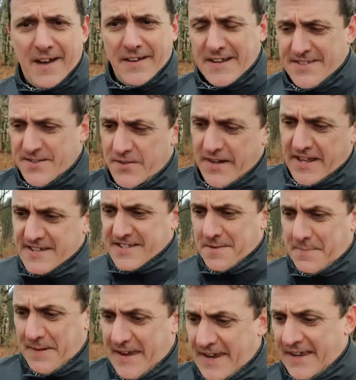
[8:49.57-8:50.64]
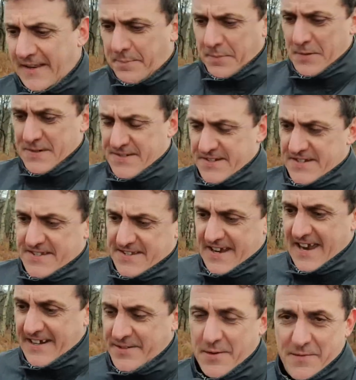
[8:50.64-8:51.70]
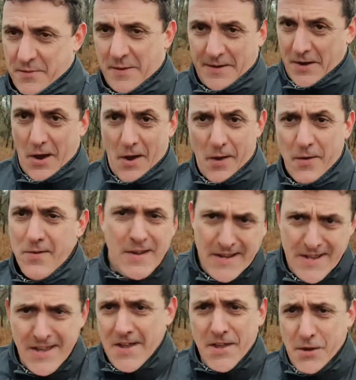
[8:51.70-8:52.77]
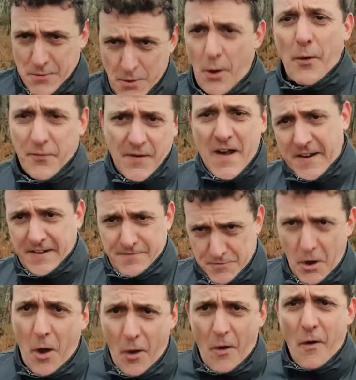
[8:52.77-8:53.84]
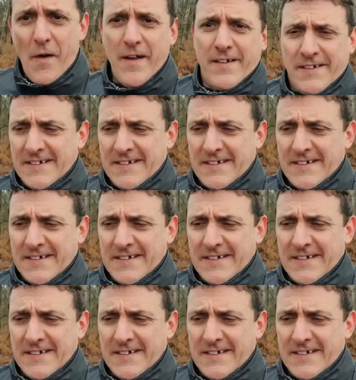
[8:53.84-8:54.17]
It's not easy being the person that's saying to everyone, no, you're all fucking wrong,